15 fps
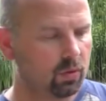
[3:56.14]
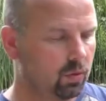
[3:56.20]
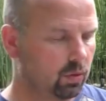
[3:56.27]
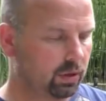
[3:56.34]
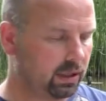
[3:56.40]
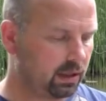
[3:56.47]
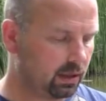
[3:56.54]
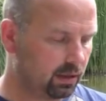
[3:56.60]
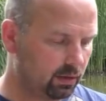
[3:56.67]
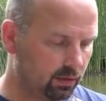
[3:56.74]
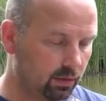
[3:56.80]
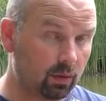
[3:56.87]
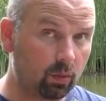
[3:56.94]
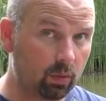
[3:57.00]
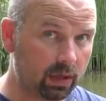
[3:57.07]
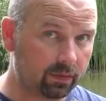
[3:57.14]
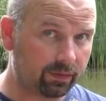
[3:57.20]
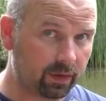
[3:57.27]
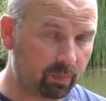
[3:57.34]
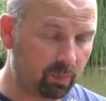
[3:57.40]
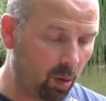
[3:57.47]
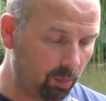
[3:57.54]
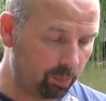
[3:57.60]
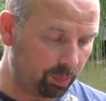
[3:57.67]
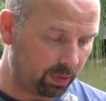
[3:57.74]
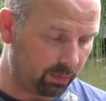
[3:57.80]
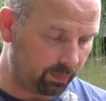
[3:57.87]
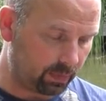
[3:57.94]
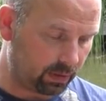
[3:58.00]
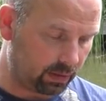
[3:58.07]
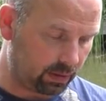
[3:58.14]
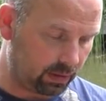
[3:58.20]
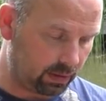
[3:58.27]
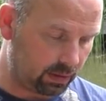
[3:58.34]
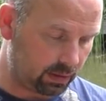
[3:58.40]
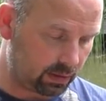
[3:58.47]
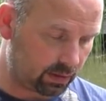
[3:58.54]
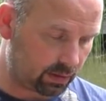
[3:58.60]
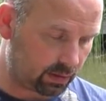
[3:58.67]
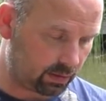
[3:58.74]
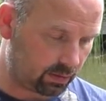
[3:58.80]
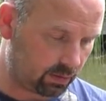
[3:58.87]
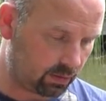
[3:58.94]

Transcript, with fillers: Okay, the winner for the pump is